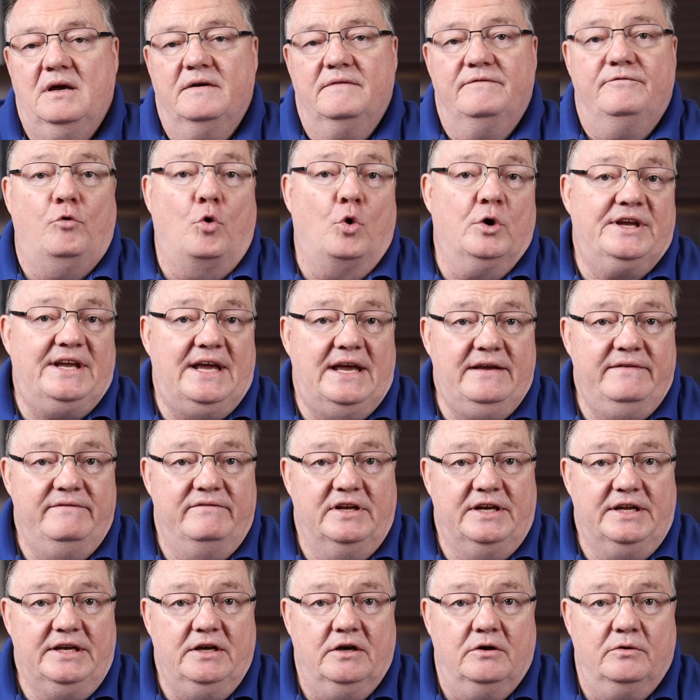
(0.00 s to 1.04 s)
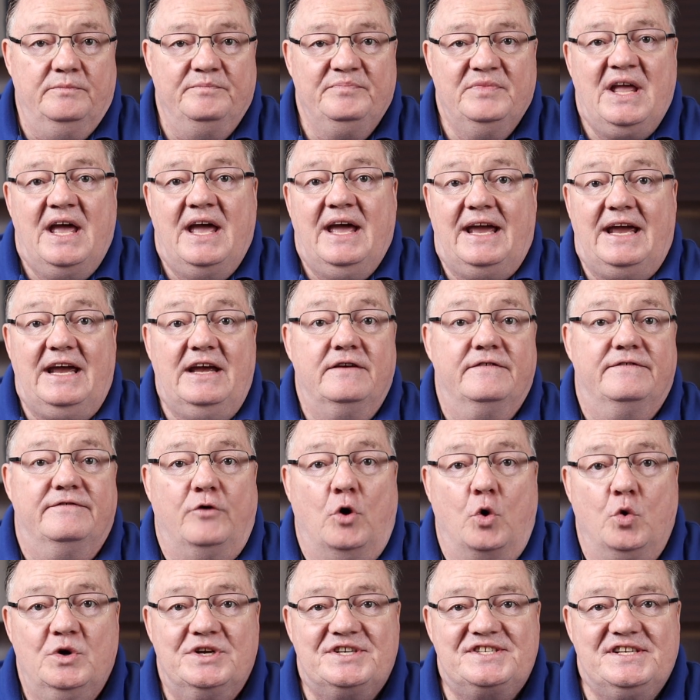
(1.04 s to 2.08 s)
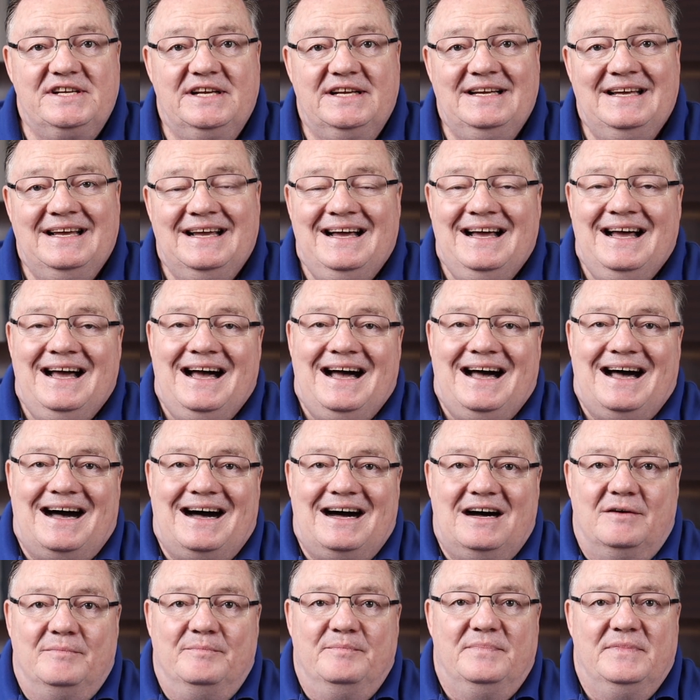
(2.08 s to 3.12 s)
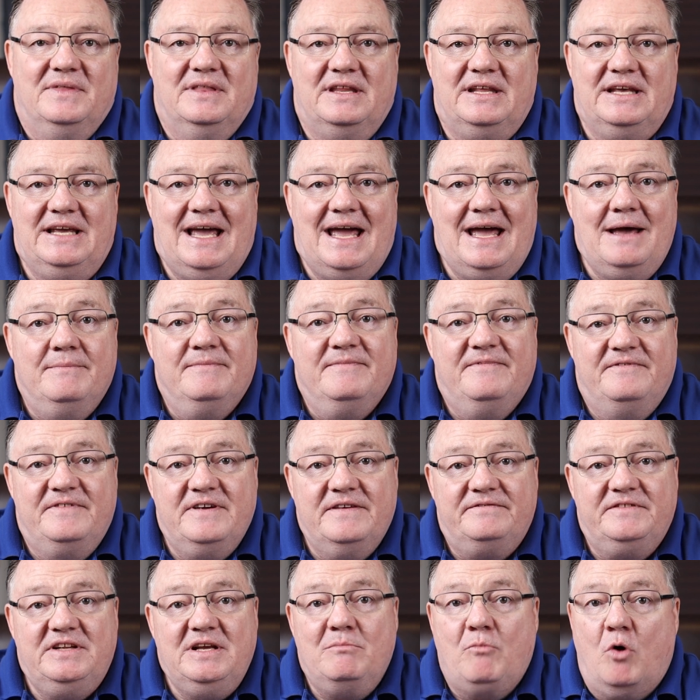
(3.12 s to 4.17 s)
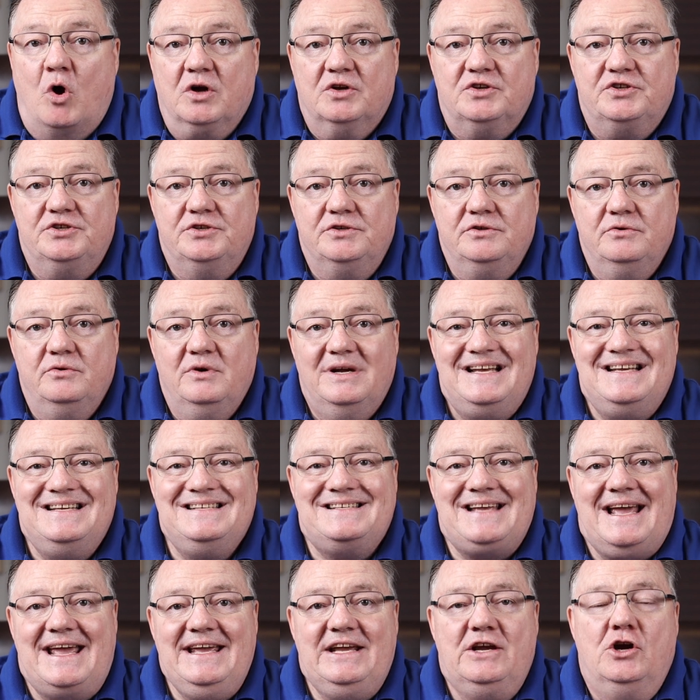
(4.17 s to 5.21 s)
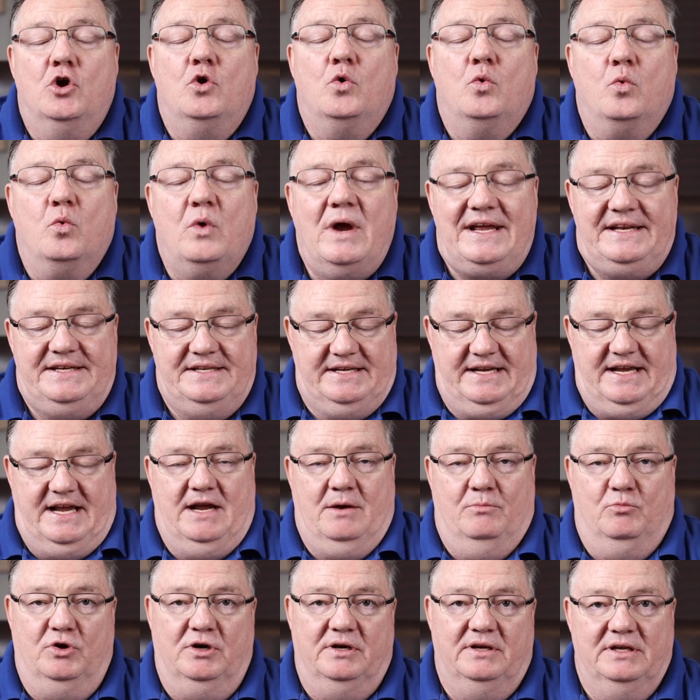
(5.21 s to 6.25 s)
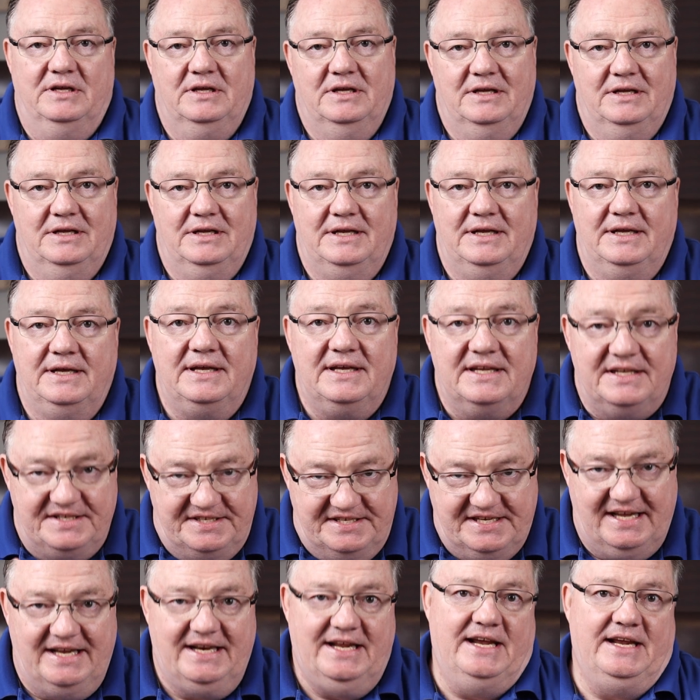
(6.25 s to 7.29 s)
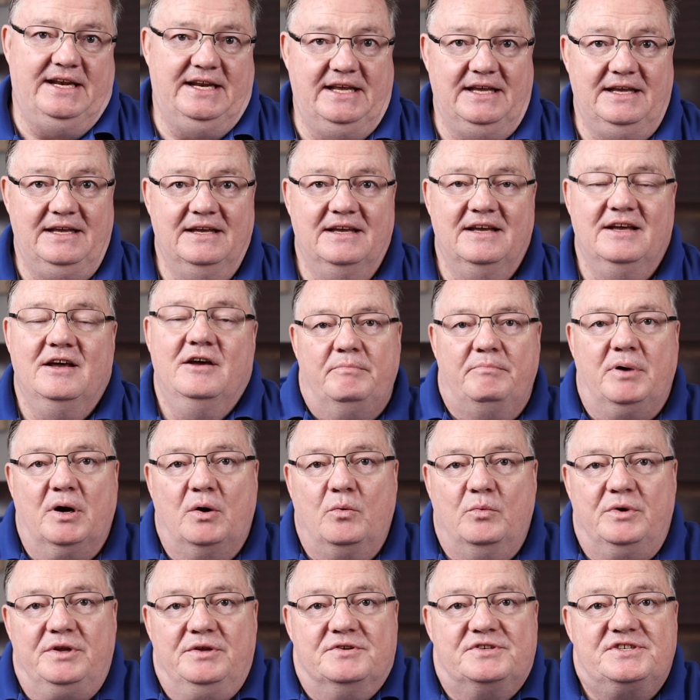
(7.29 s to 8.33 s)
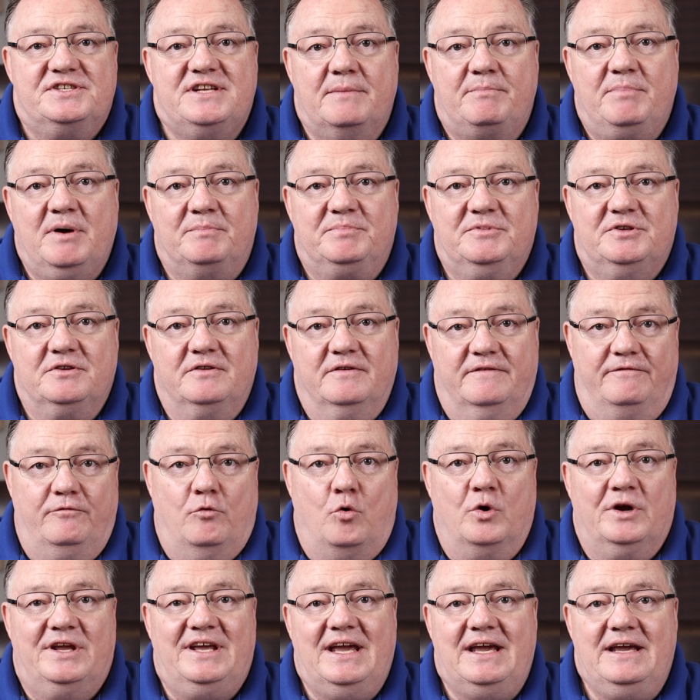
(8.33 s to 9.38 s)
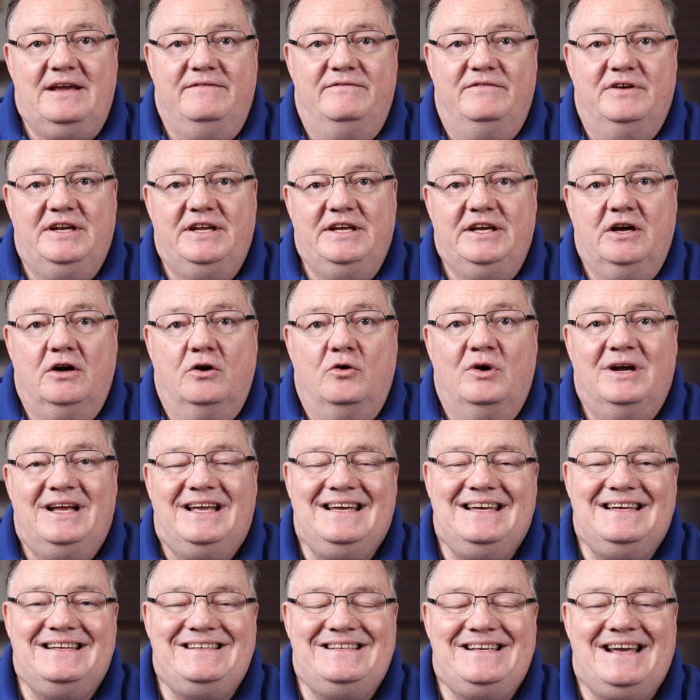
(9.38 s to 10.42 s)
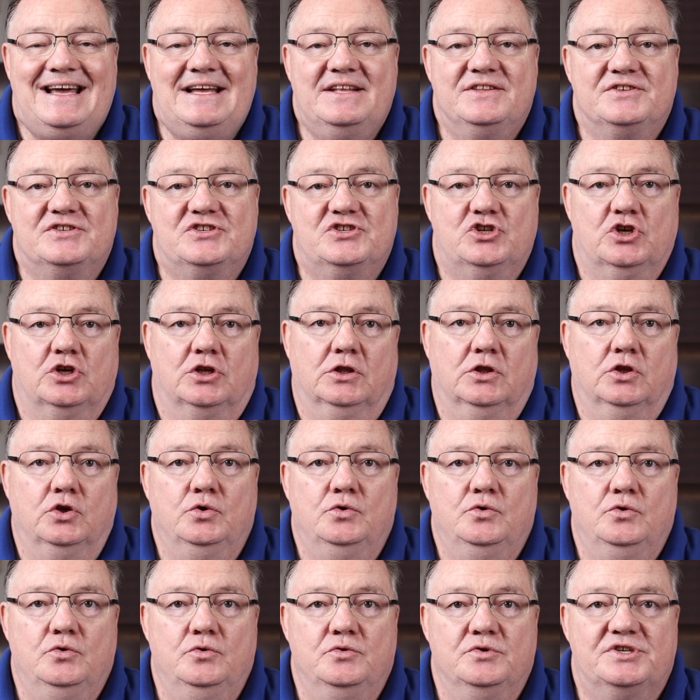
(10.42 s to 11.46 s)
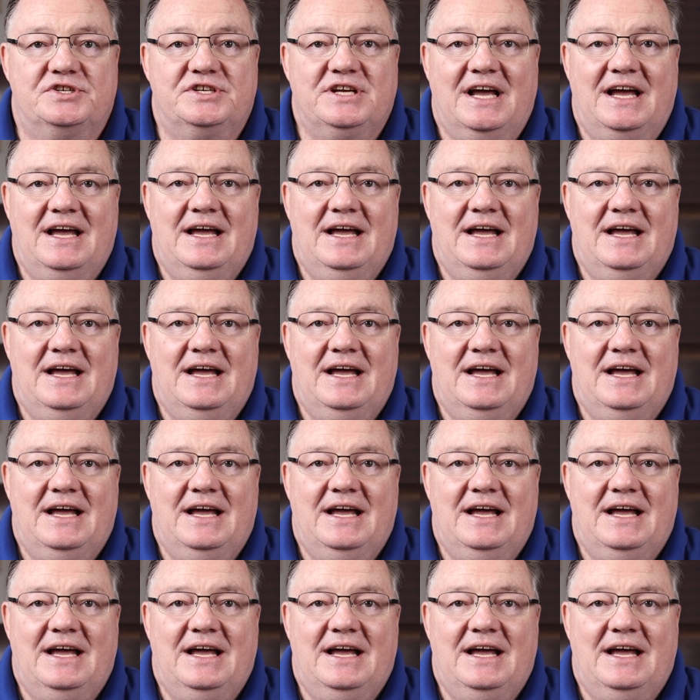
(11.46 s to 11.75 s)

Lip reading: 4K video and focusing. The M50 Mark II is a great camera in 1080, but when you step up to the 4K video, it tends to lose